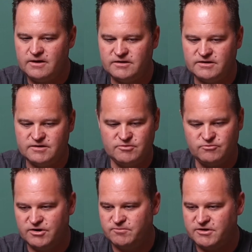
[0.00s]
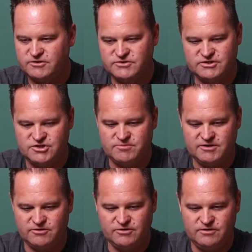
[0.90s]
but where I'm not using
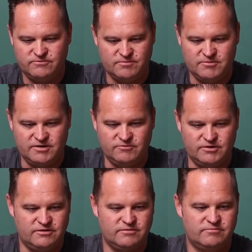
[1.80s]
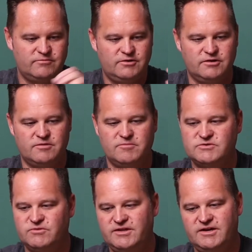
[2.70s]
JPEG or HEIF, I'm not even gonna
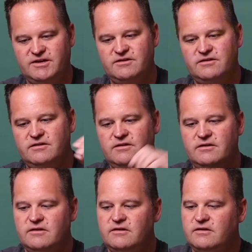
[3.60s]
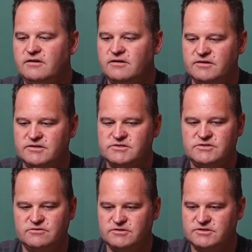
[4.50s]
mess with that. And
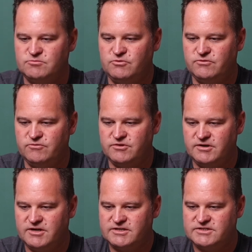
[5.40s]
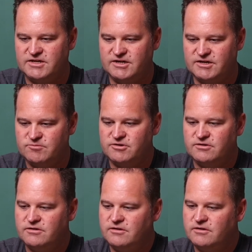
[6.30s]
so let's move over to the next tab.
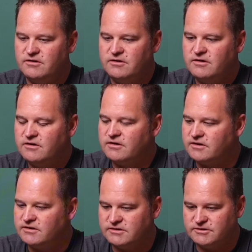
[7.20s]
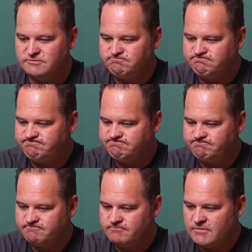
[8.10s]

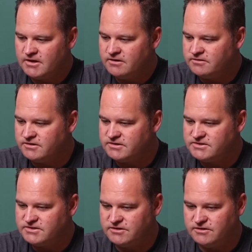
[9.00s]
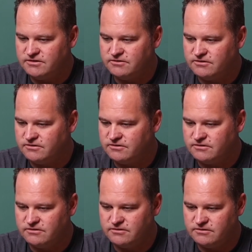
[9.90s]
Let's see
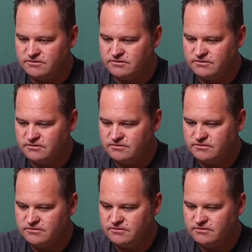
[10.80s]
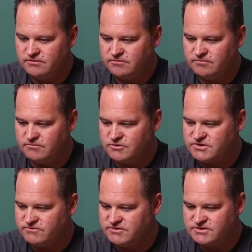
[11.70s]
here.
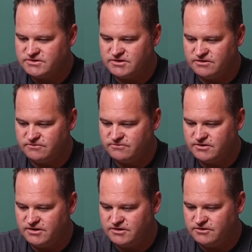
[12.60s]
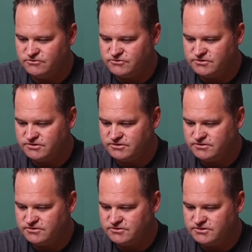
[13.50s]
Most of this stuff I
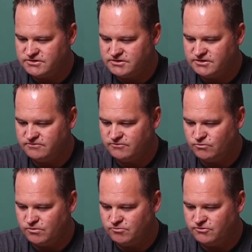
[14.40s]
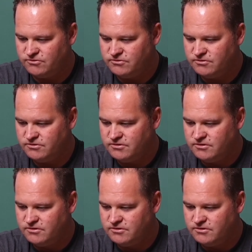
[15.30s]
usually just leave normal.